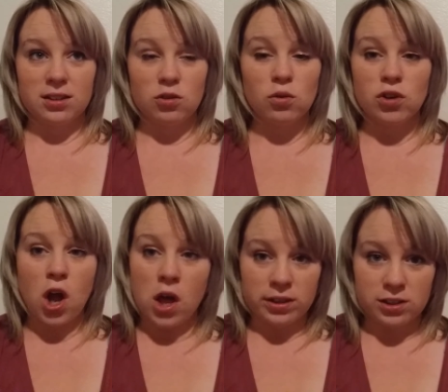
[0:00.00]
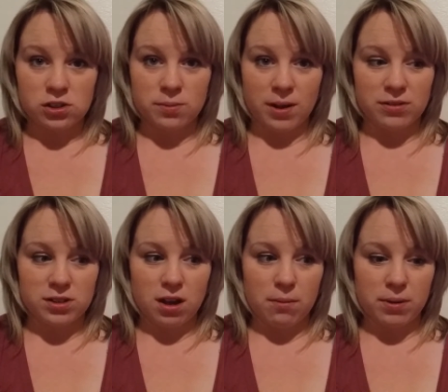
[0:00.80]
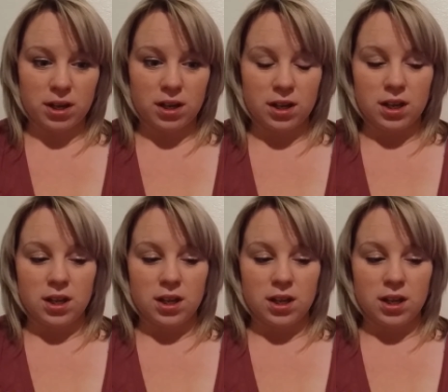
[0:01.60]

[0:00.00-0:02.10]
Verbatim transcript: no knowledge about the topic.